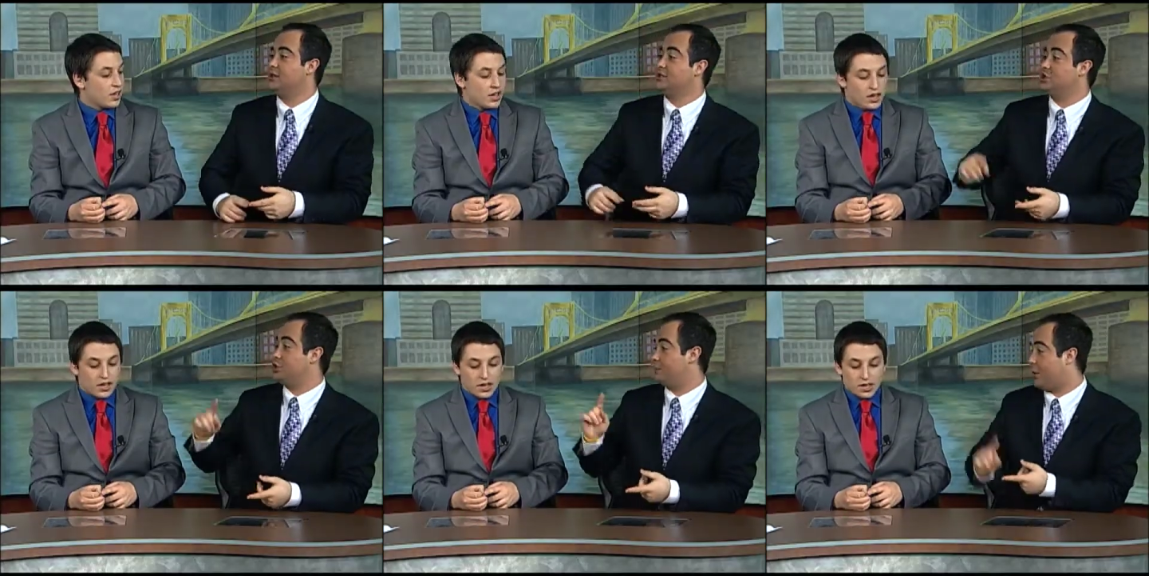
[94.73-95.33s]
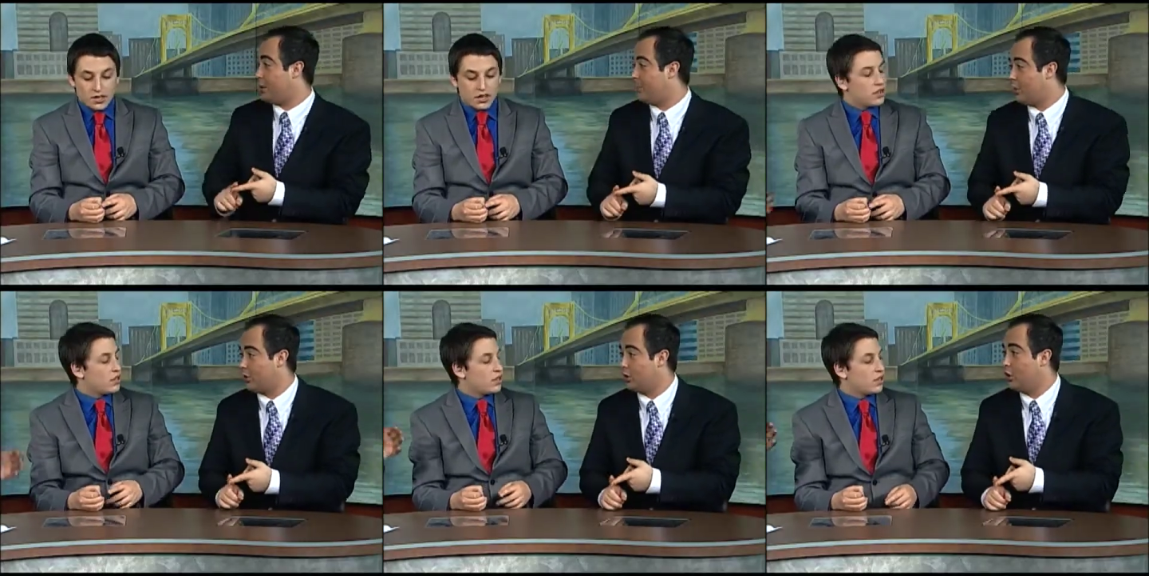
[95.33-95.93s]
Speaker 1: Listen, Jabari can't
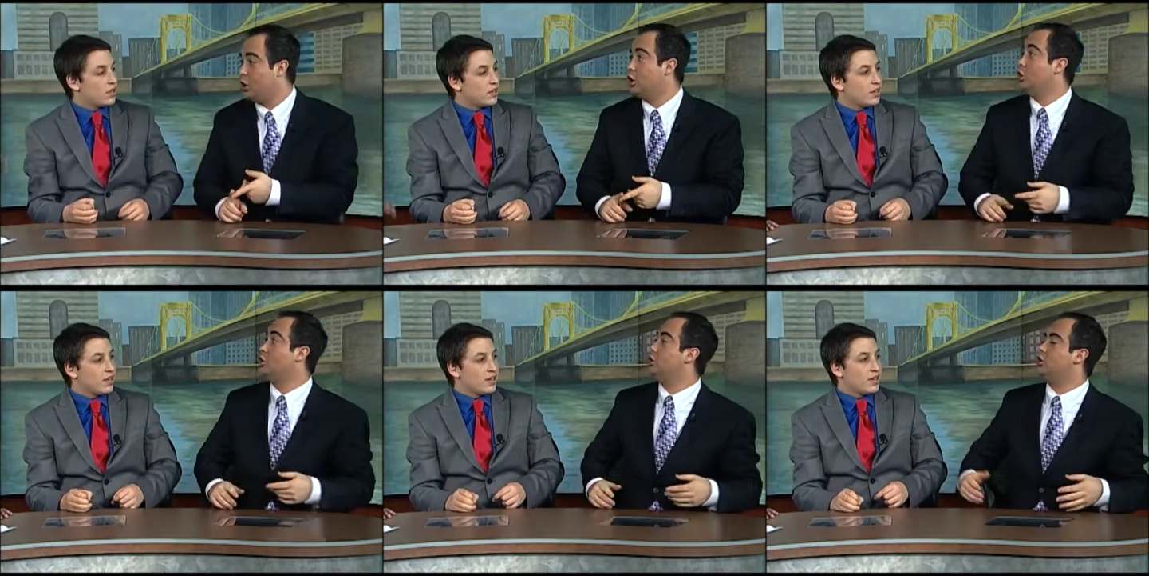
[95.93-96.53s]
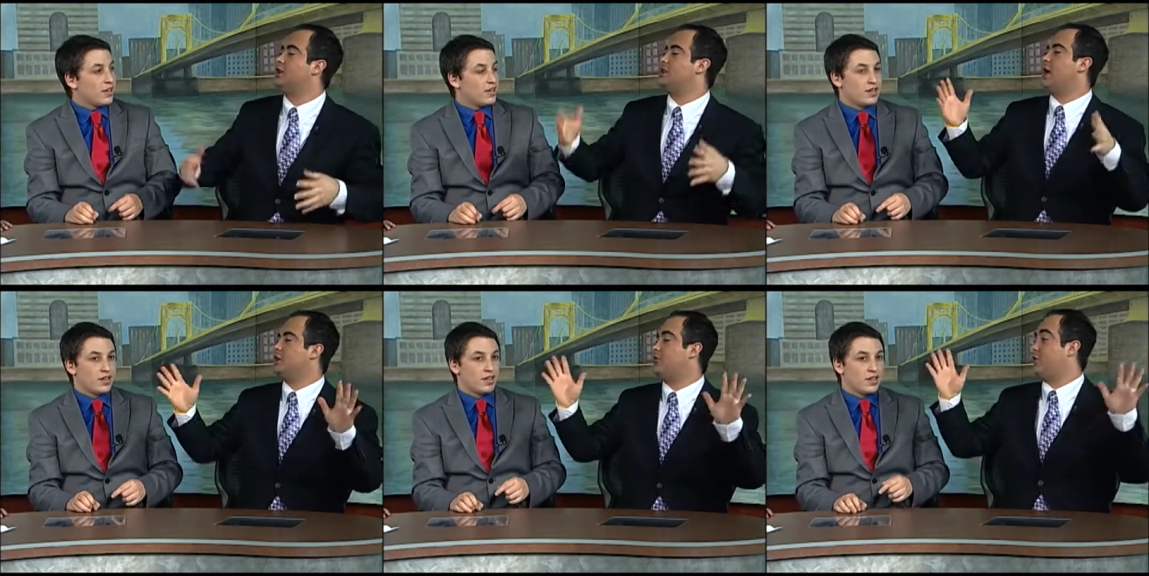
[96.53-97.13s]
Parker. Look, look at the
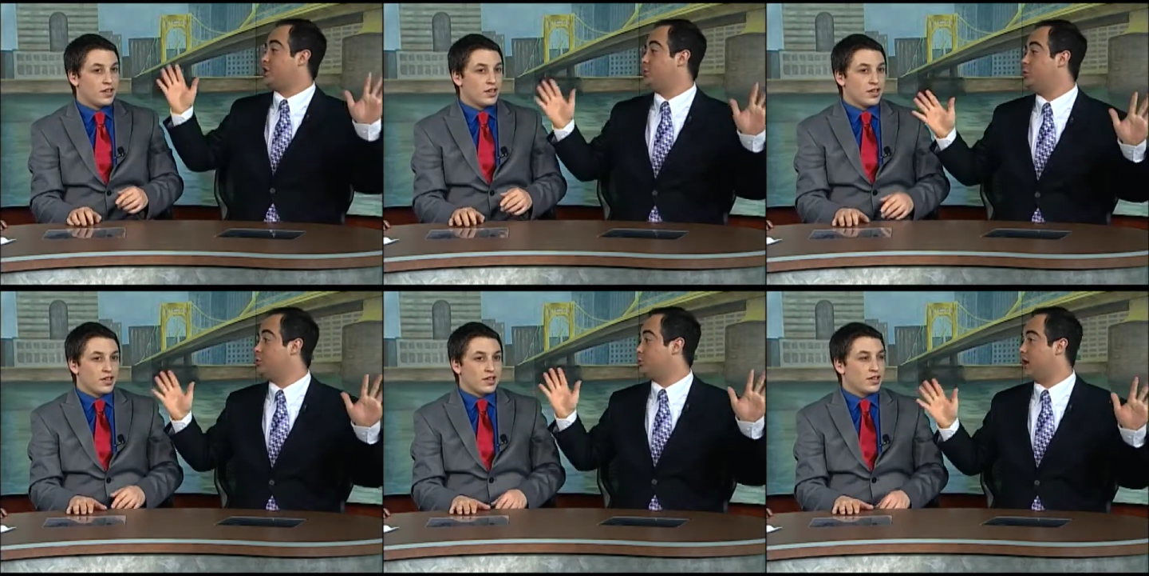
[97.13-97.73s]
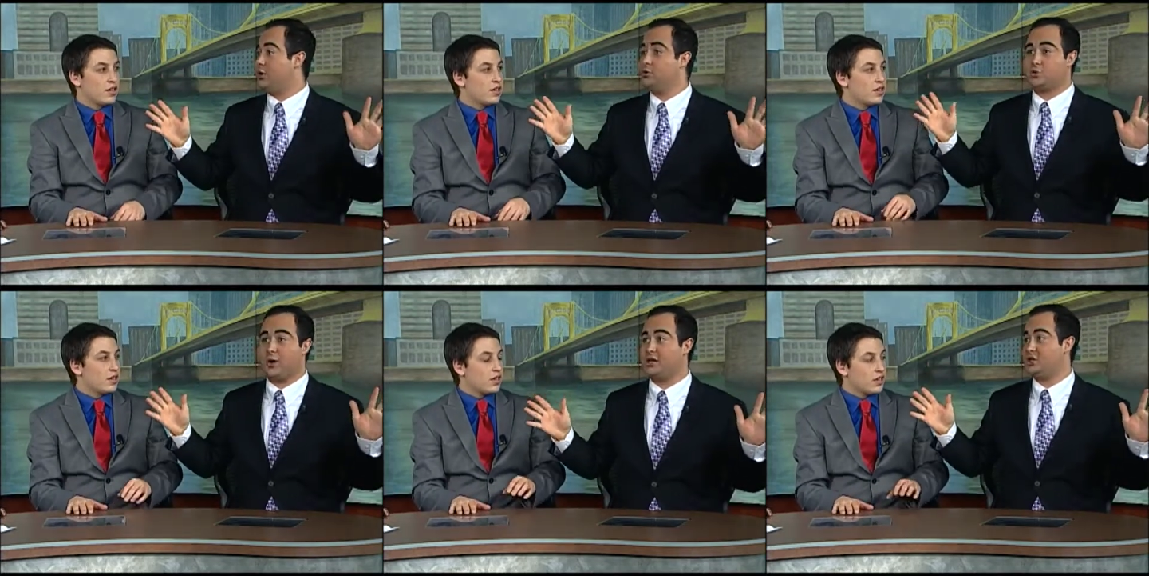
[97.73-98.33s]
other freshman who is ra who's
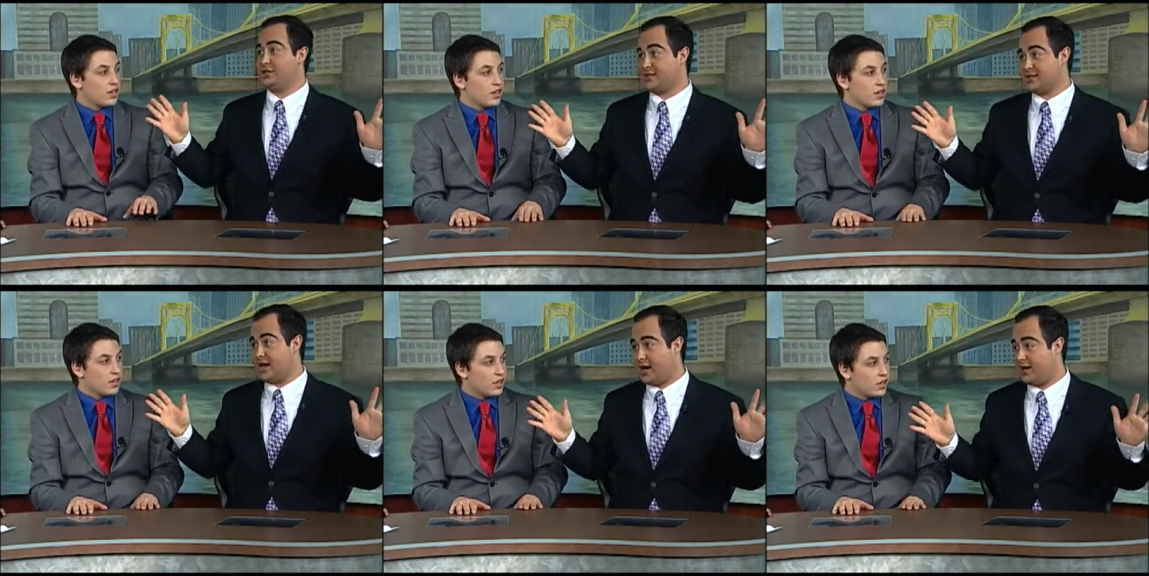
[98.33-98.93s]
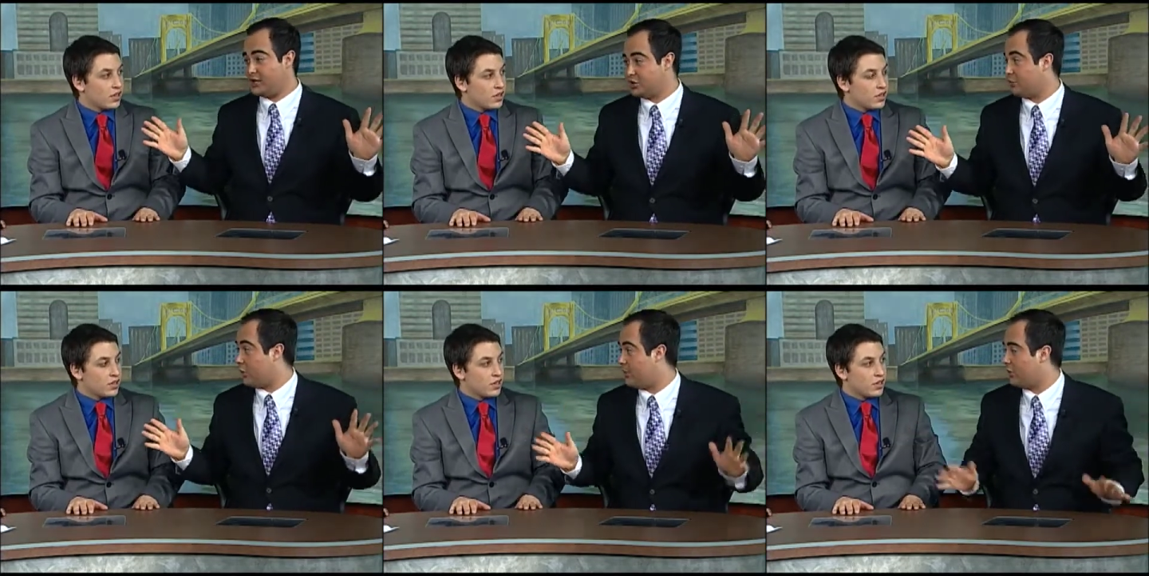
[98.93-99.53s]
rated just as high as
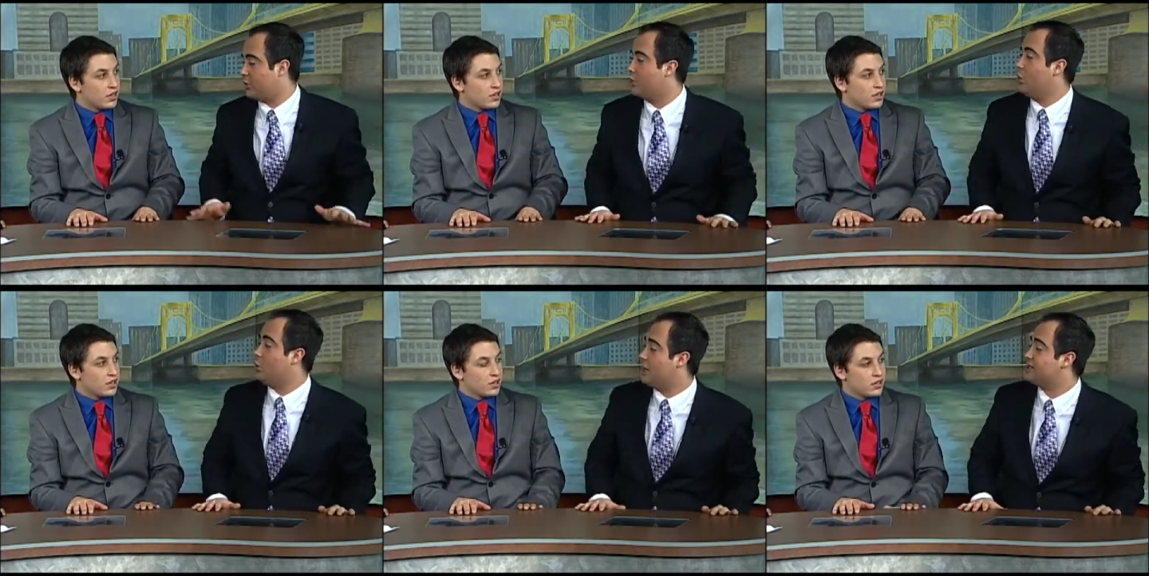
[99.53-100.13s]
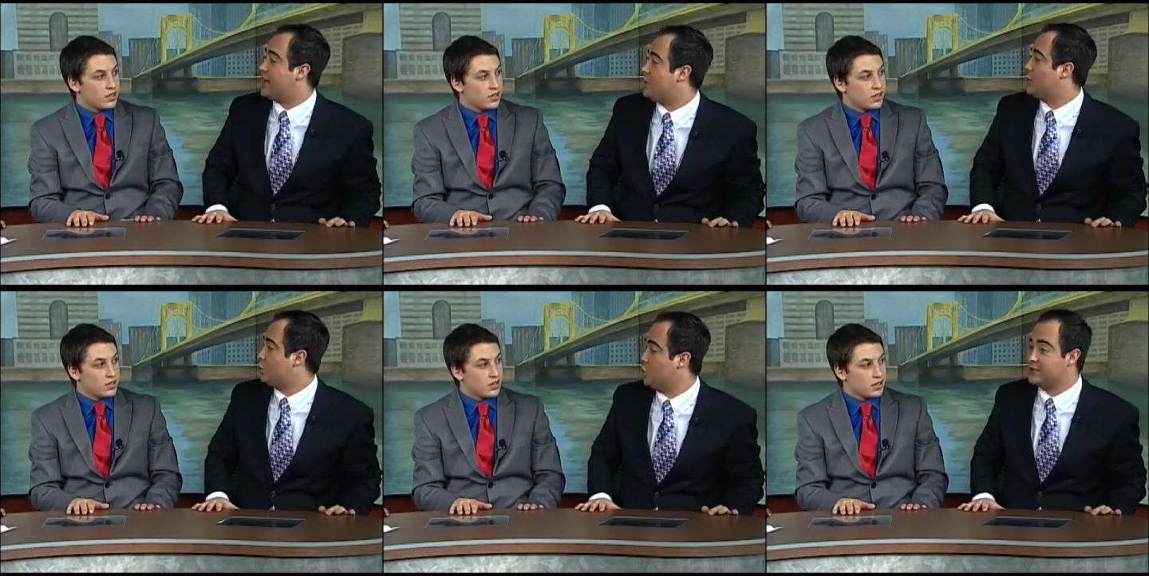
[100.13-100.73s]
Jabari Parker. What has
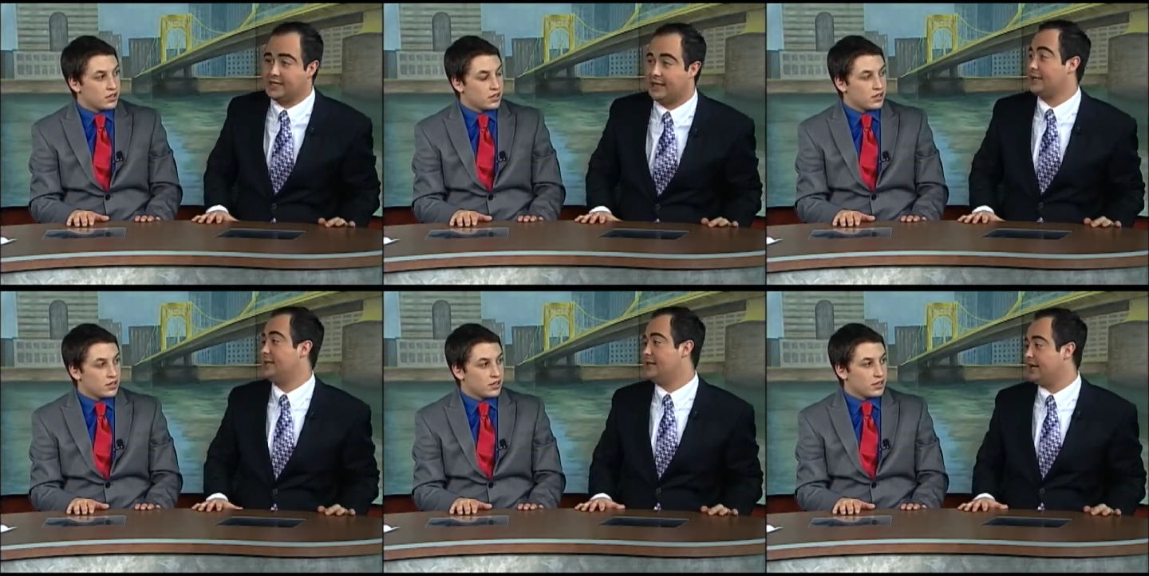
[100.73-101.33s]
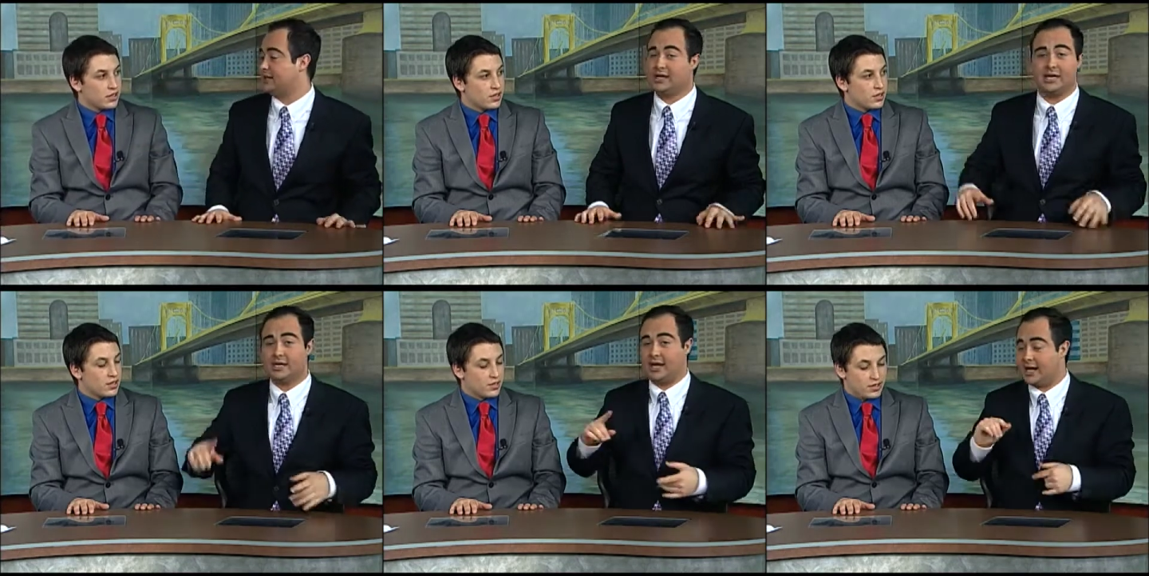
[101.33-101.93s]
Aaron Gordon done? Nothing.
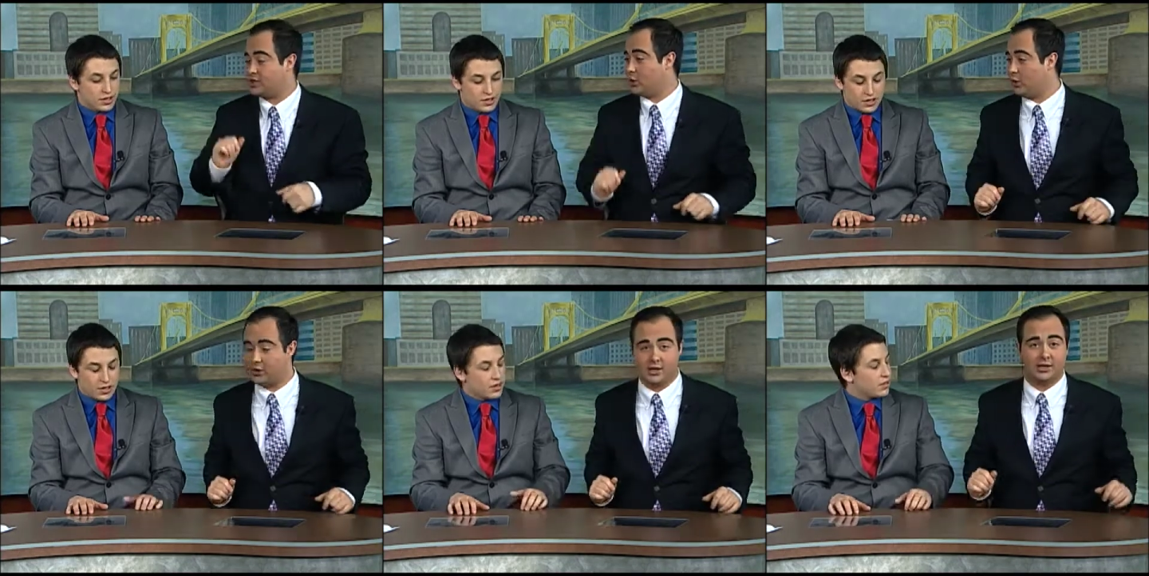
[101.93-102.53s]
Duncan can't score.